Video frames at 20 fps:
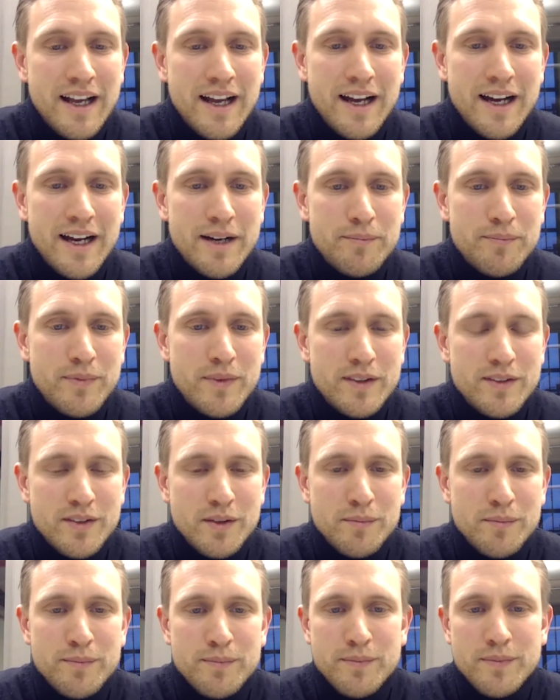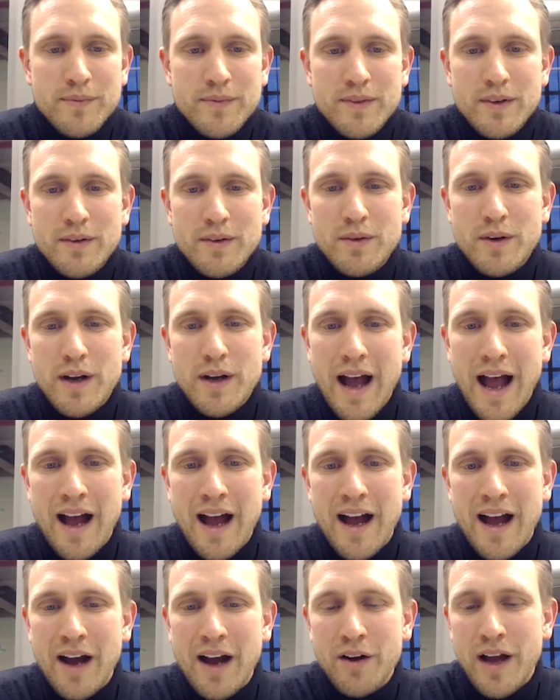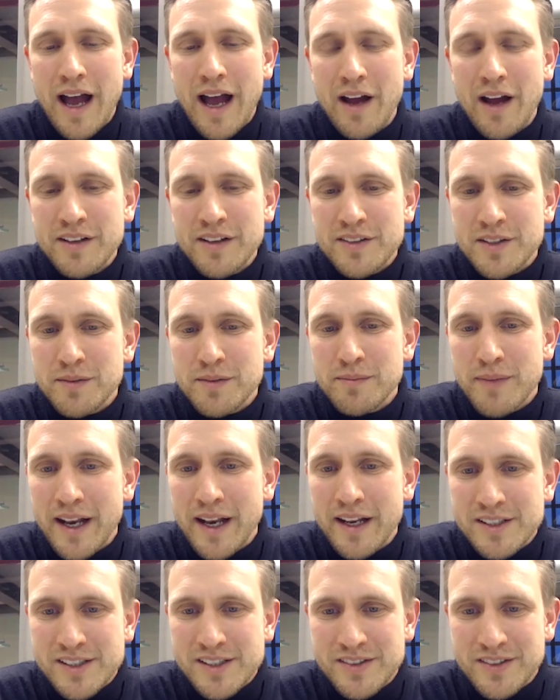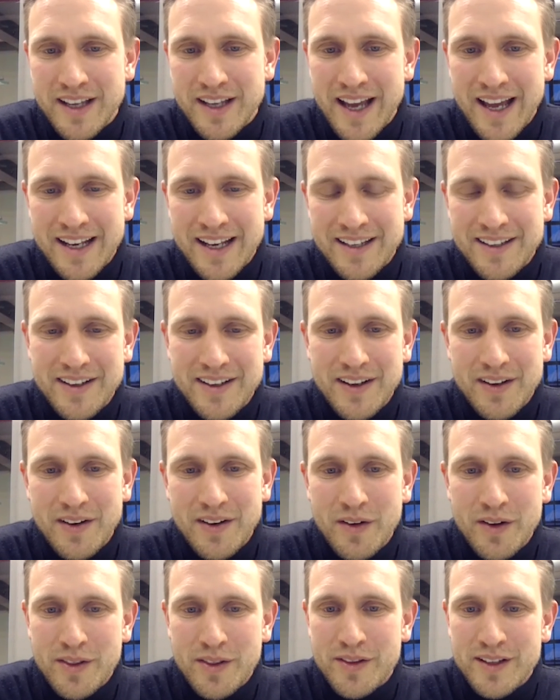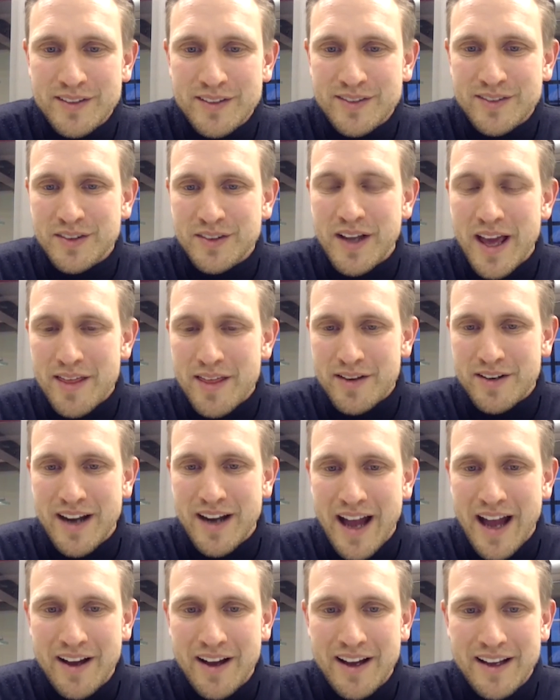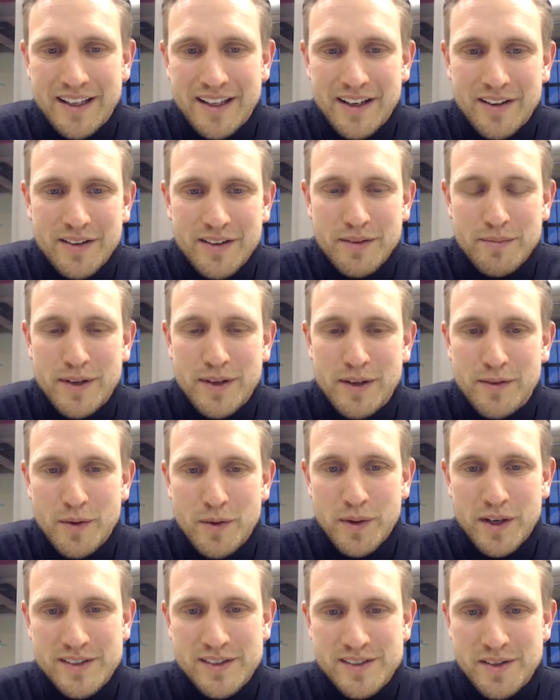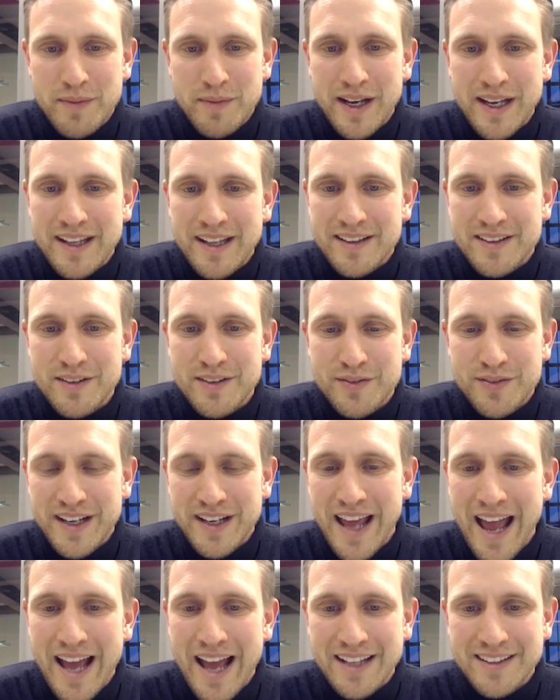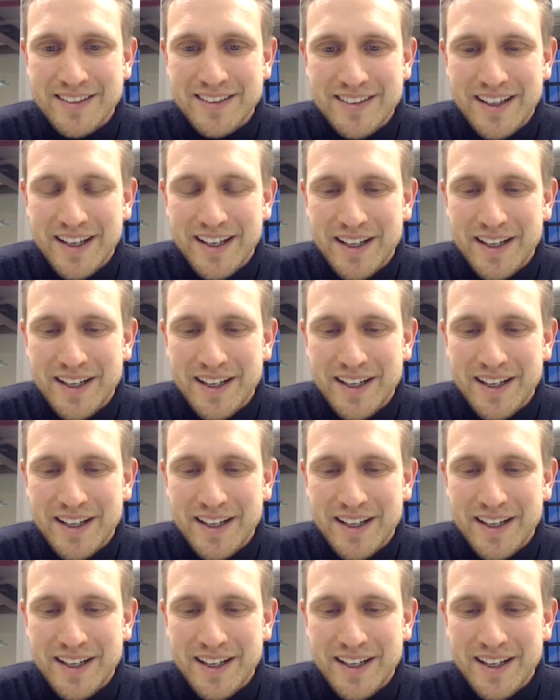So how did you manage to get all this together? How, you know, you wear so many different hats.